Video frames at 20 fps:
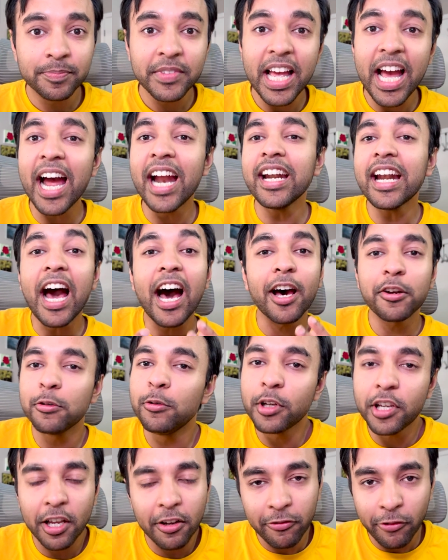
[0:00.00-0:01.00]
and are you
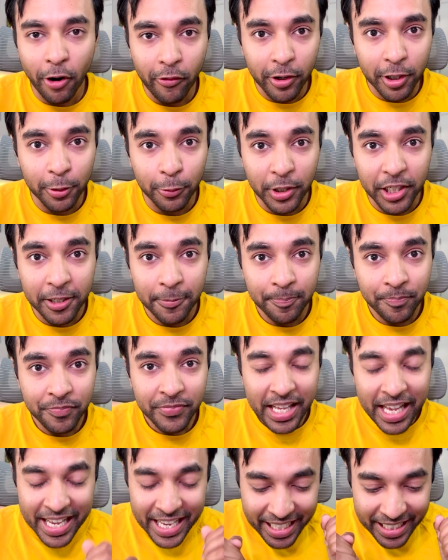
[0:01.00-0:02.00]
looking forward to it?
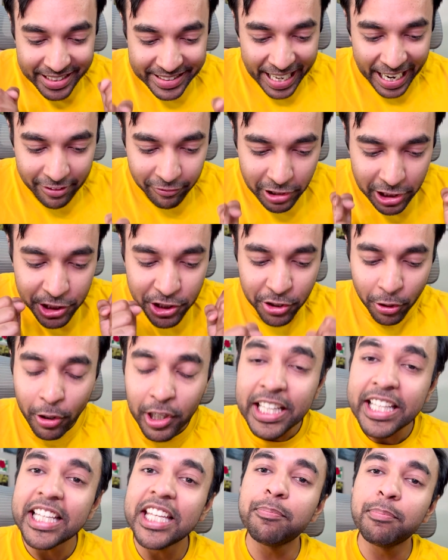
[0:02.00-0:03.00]
That will
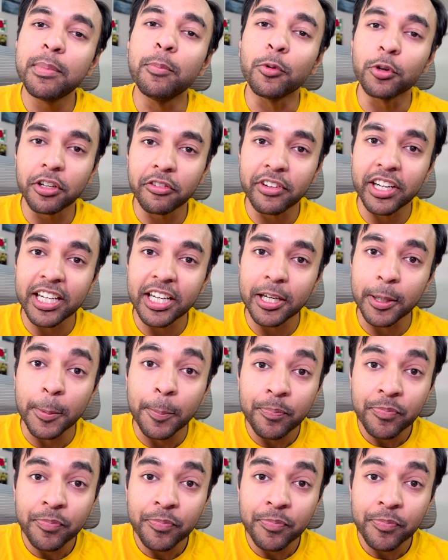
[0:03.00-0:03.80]
surely keep me motivated.